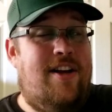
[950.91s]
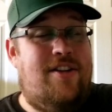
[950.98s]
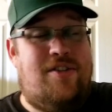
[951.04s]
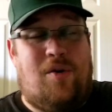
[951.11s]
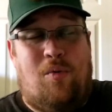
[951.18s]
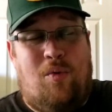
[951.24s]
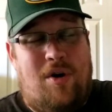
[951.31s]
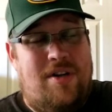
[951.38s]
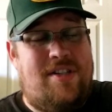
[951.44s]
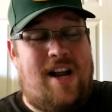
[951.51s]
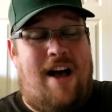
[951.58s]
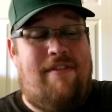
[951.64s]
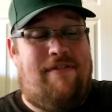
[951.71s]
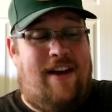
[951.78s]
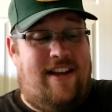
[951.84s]
so worst
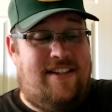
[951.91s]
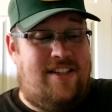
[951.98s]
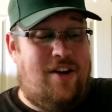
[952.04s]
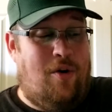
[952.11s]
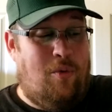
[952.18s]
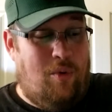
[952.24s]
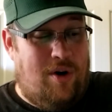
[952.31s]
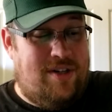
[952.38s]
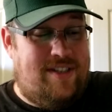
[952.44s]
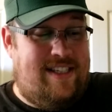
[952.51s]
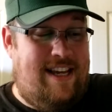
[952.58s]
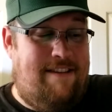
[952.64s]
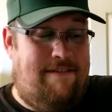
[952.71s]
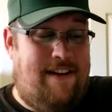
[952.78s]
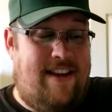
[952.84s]
offense, worst
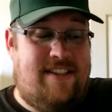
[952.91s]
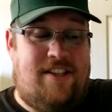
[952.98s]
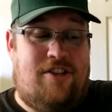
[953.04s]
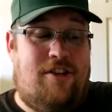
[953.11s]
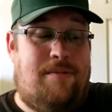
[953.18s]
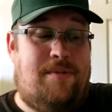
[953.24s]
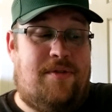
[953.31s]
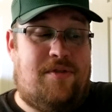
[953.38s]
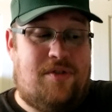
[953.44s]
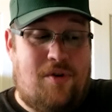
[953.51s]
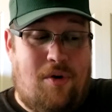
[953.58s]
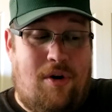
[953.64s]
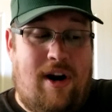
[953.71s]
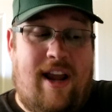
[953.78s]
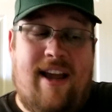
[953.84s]
defense in terms of
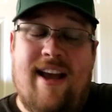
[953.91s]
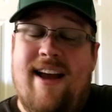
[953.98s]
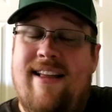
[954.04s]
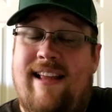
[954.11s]
scoring.